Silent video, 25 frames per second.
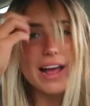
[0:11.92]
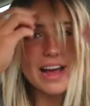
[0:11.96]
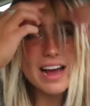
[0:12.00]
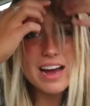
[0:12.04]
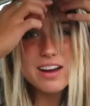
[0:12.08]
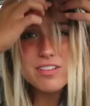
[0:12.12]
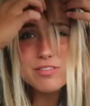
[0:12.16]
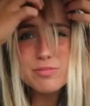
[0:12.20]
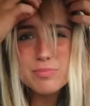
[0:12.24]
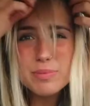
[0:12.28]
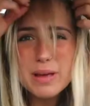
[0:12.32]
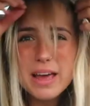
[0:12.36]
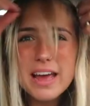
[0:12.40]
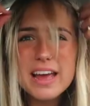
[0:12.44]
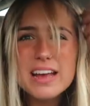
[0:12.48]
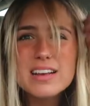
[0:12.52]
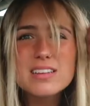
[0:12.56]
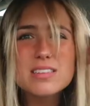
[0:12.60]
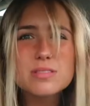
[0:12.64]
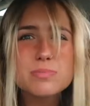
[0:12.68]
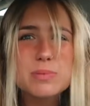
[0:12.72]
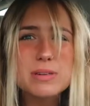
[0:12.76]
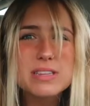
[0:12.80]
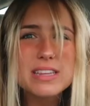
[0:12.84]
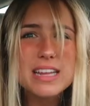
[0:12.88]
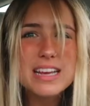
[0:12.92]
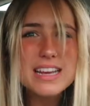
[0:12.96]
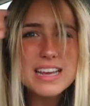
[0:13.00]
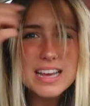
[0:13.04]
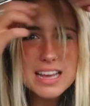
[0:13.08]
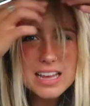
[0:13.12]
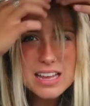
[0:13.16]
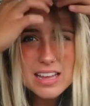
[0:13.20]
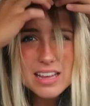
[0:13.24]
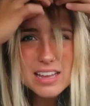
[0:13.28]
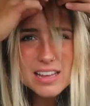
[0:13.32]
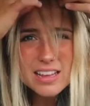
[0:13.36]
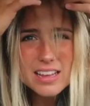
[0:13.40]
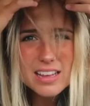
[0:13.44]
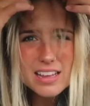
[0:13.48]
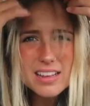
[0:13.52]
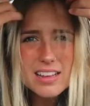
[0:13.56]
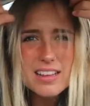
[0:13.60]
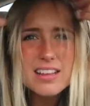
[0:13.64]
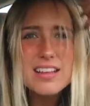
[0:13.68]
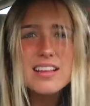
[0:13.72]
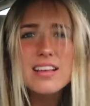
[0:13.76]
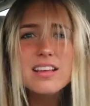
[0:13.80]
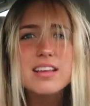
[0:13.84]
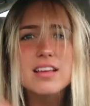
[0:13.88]
have bangs, but they get...
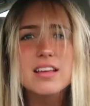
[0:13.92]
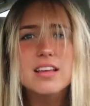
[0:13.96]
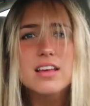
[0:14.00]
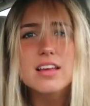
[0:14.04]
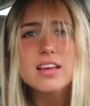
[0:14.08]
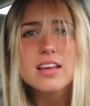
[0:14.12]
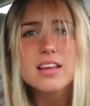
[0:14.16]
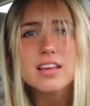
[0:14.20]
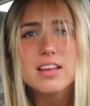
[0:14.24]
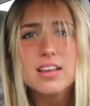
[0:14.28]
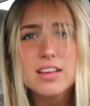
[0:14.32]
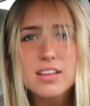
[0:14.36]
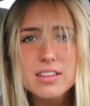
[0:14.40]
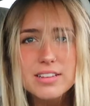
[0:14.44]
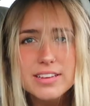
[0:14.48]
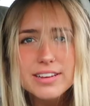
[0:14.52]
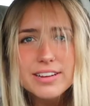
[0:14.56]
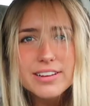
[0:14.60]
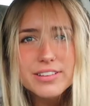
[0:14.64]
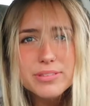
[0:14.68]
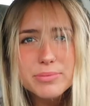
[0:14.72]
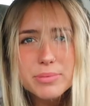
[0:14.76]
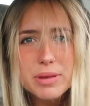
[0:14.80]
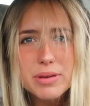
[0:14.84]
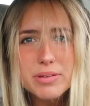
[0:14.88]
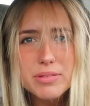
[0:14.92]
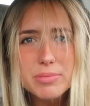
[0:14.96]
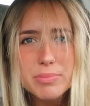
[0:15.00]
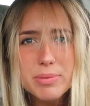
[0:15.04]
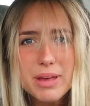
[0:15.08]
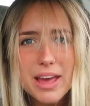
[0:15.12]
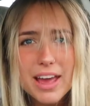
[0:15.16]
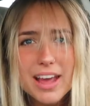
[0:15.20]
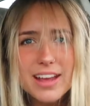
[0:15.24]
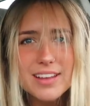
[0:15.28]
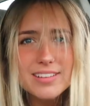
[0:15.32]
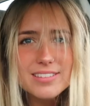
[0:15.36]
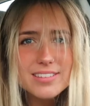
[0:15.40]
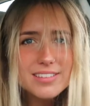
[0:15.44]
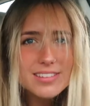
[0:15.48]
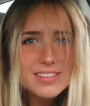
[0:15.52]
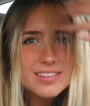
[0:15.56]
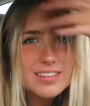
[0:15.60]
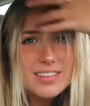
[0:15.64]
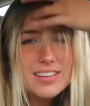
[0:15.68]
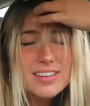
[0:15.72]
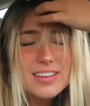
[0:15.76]
Here's me with bangs.